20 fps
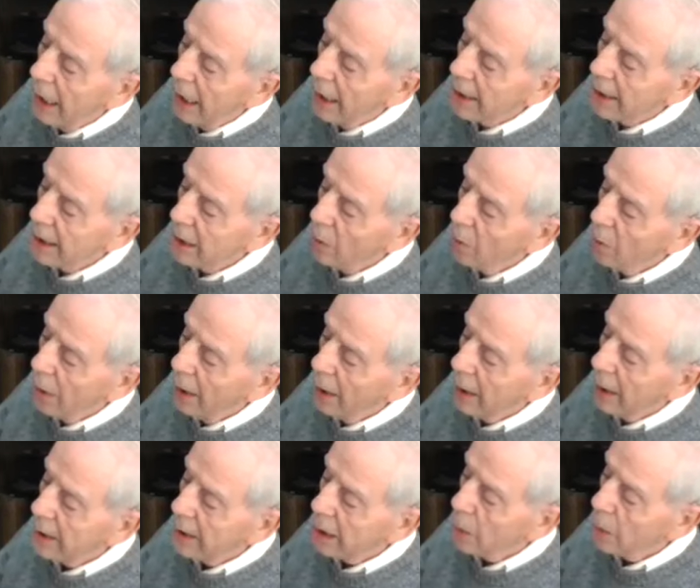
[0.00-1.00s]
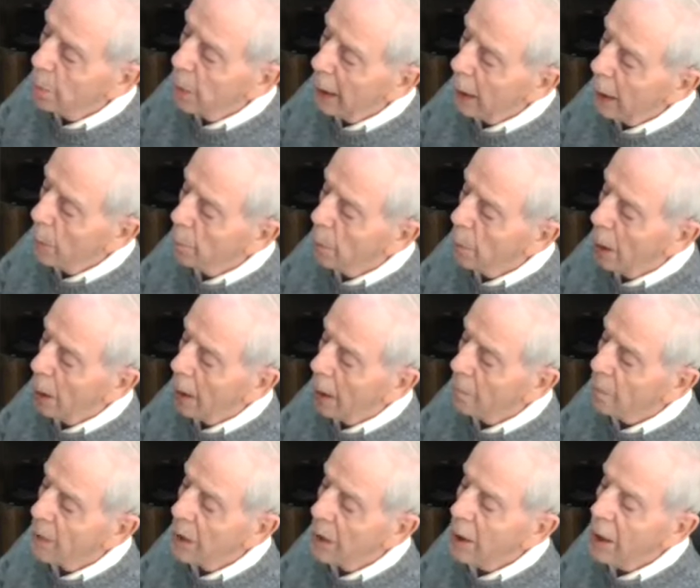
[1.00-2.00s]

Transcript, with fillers: cast away his people?